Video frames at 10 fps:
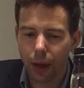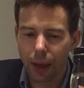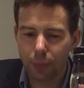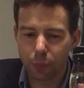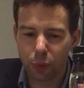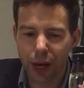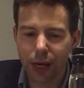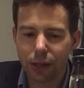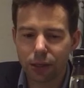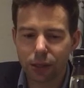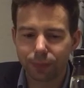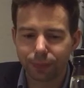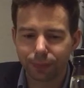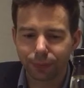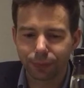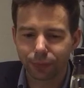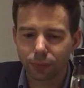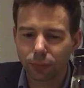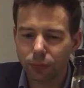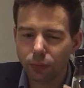And braised,
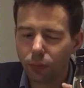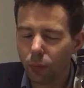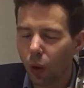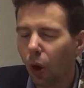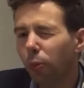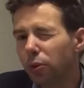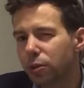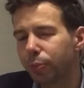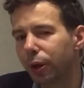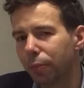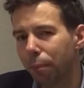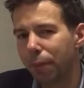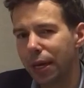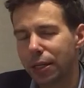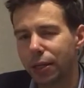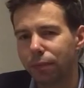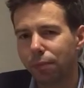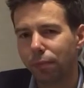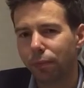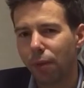almost burnt meat.
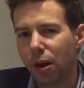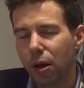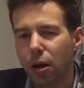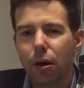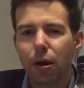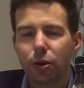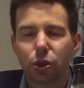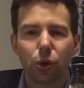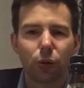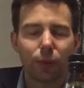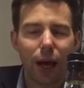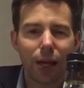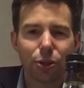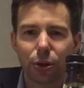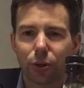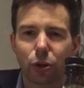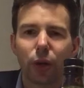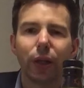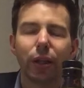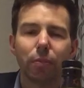So as you're
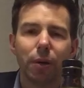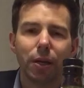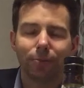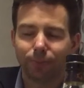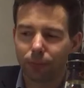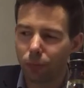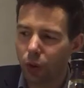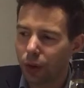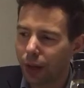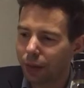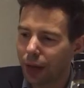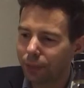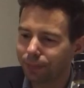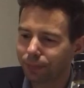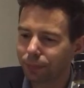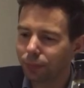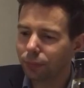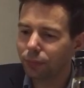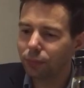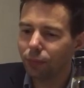grilling the meat, you get that,
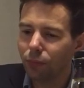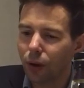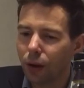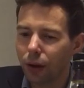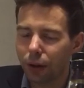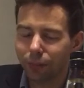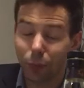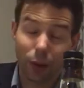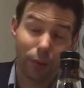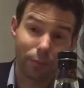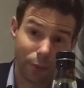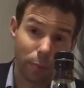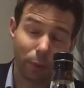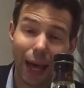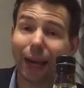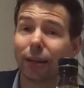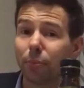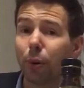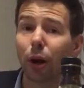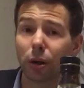um, well, the, the
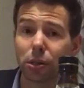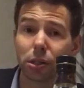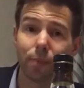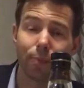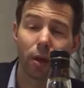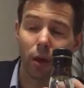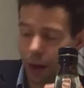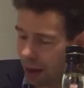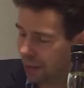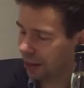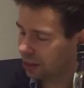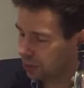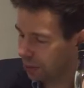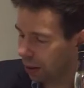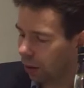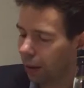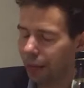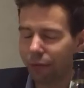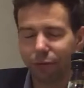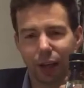blackened parts and that smell
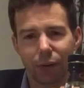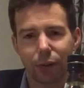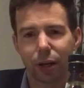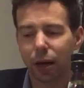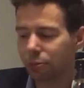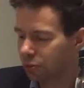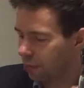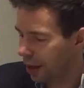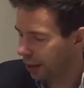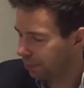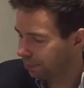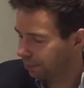and the flavor that comes from that.